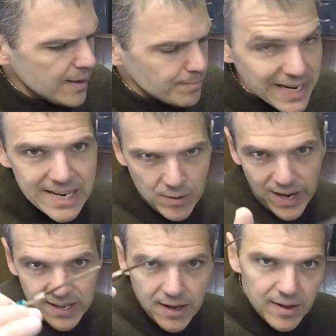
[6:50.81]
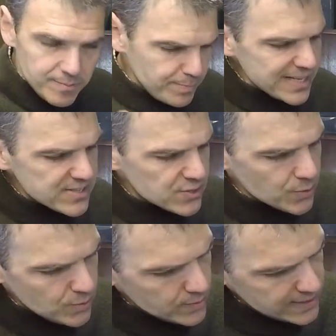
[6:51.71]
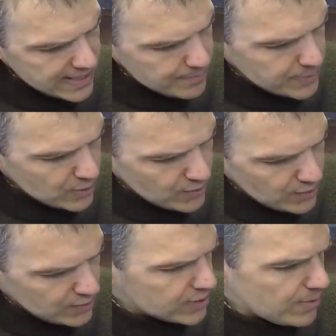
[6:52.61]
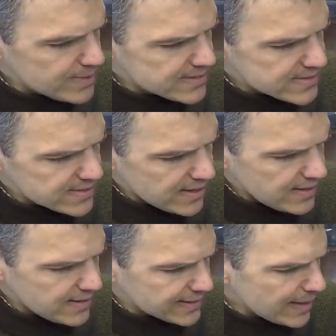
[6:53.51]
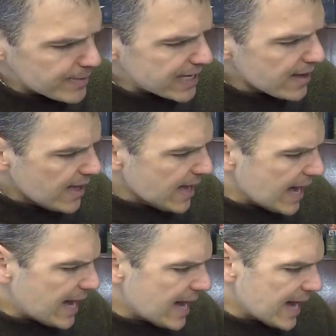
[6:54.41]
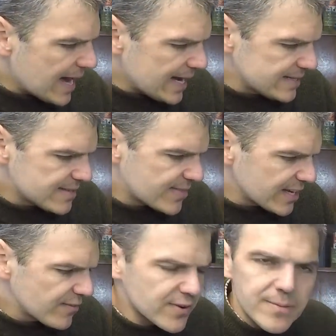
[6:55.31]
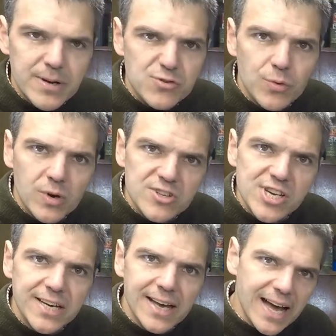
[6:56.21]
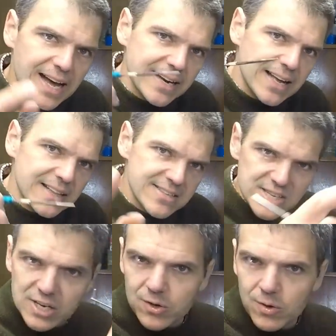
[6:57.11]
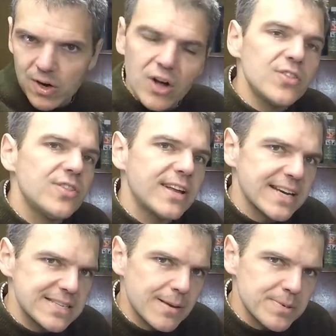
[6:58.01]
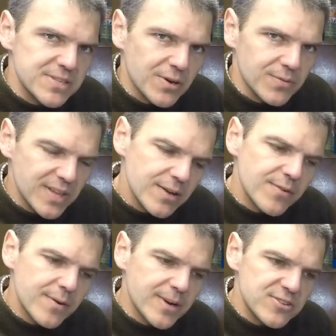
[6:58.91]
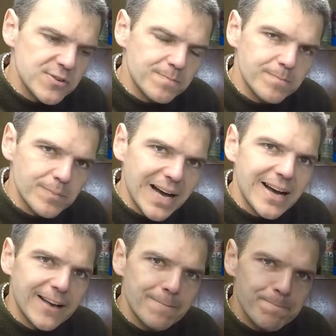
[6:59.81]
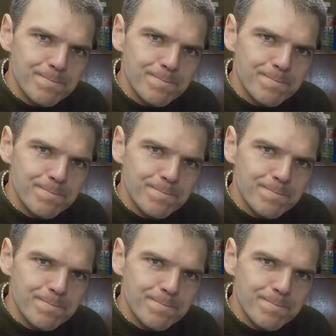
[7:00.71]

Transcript: But anyway, please do keep your comments coming, and thank you very much for watching, and I'll see you on the next episode. Thank you very much. Bye.